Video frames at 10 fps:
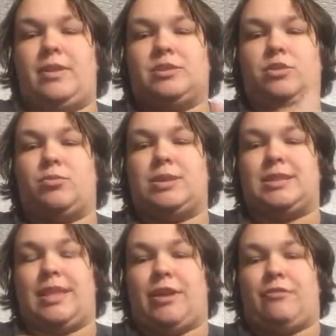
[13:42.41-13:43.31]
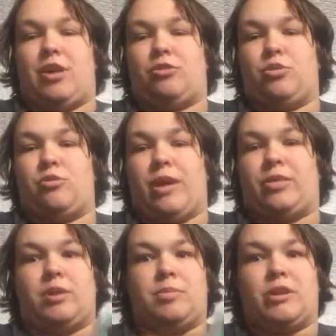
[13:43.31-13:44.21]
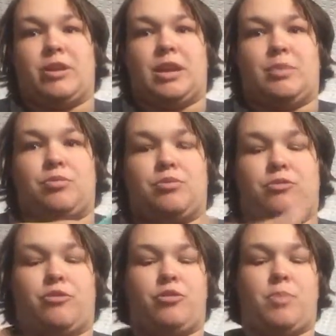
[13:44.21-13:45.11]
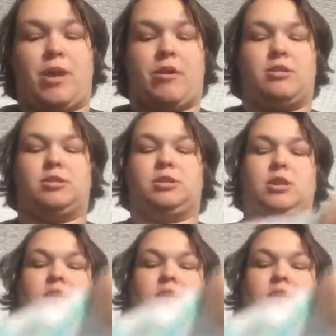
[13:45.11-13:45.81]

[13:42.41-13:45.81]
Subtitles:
these are the ones that like Velcro around them. They're idiot proof for new parents.